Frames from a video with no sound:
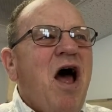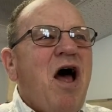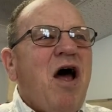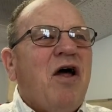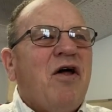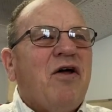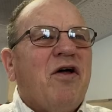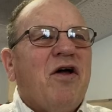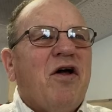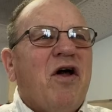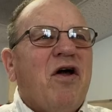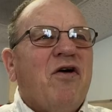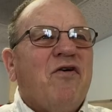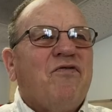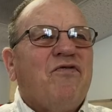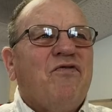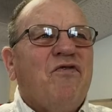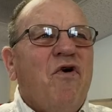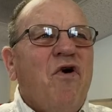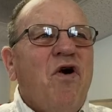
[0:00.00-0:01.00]

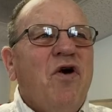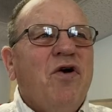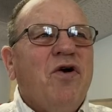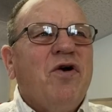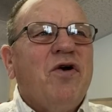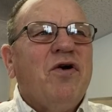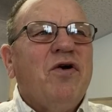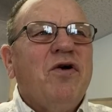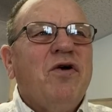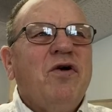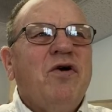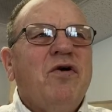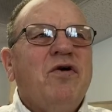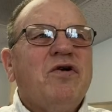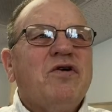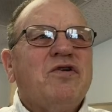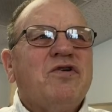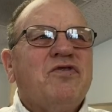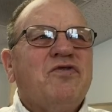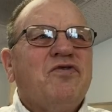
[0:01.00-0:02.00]
a foreigner
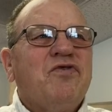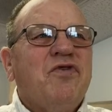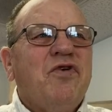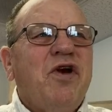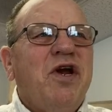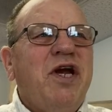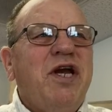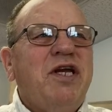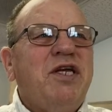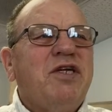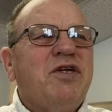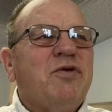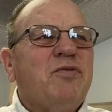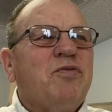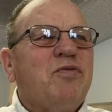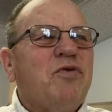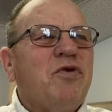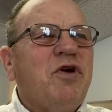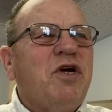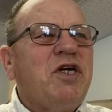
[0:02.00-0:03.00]
who is free to
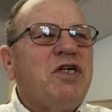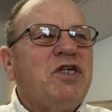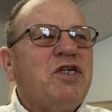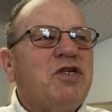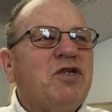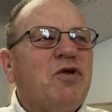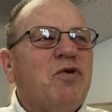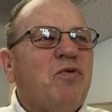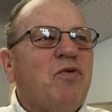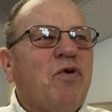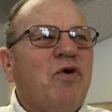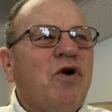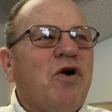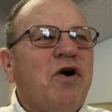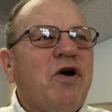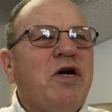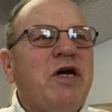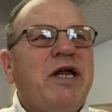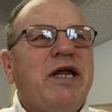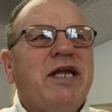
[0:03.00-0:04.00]
preach the
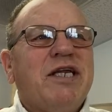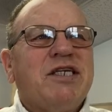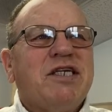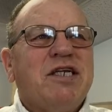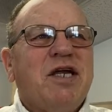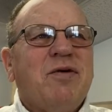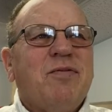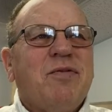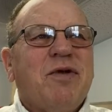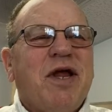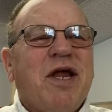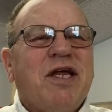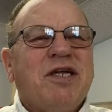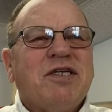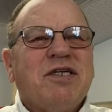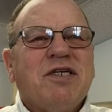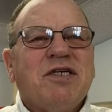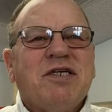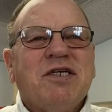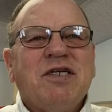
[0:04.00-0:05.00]
word in some
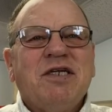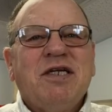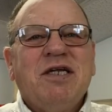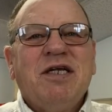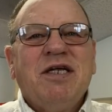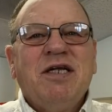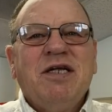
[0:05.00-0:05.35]
cases.